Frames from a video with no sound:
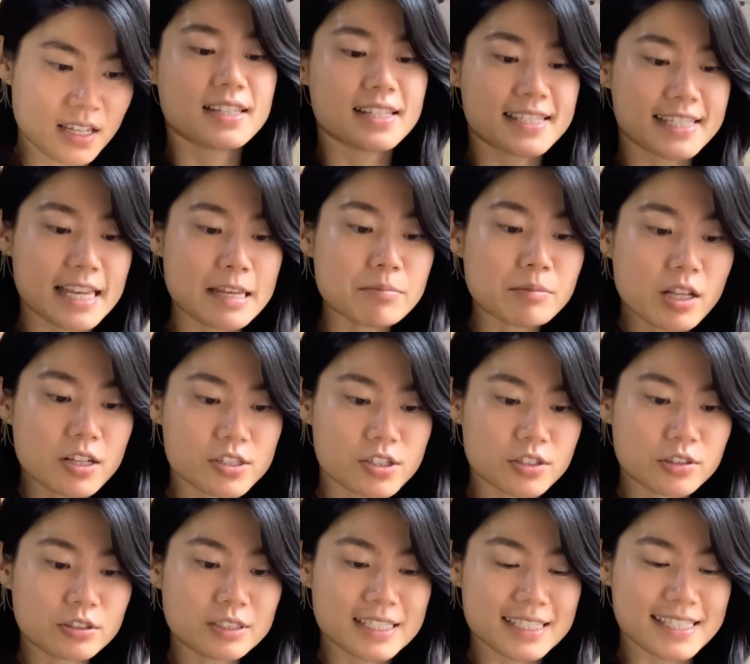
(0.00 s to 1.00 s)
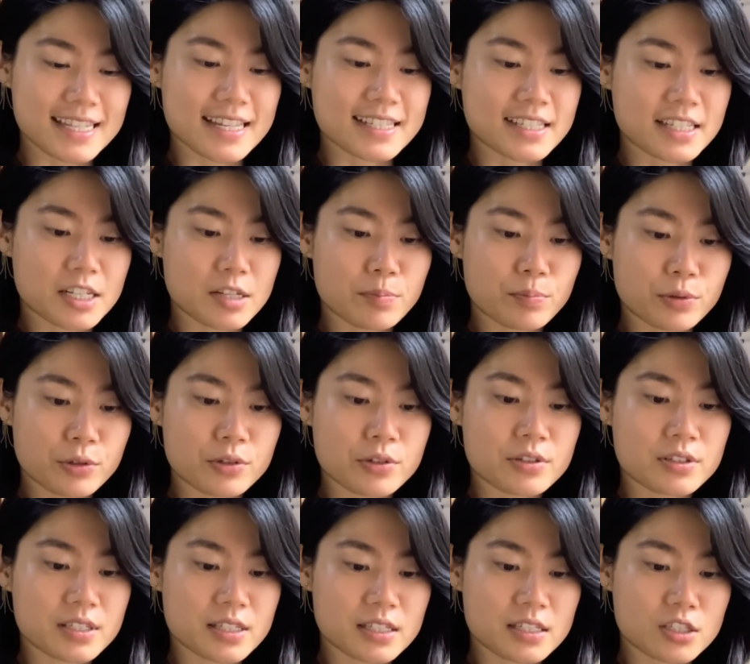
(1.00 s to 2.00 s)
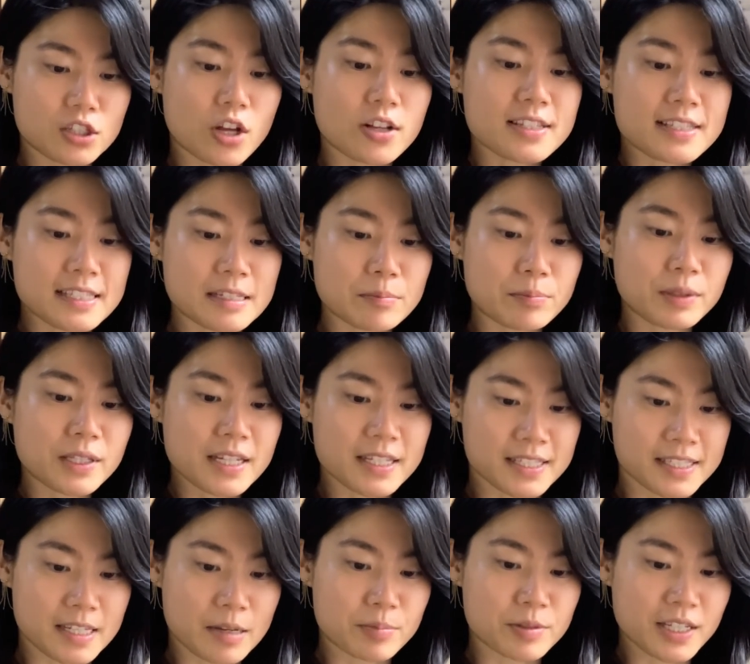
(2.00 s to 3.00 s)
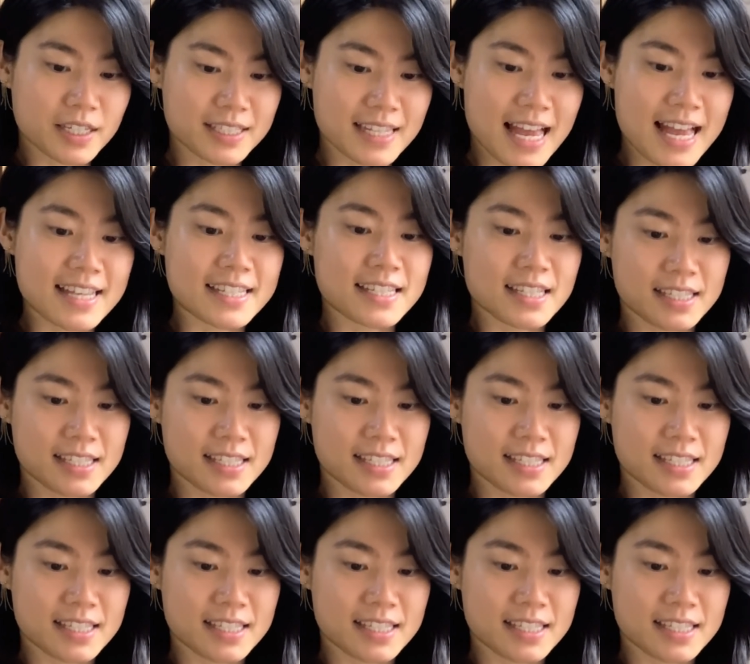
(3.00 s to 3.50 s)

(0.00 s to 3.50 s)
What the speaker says: The same logical necessity produces not simply a subject as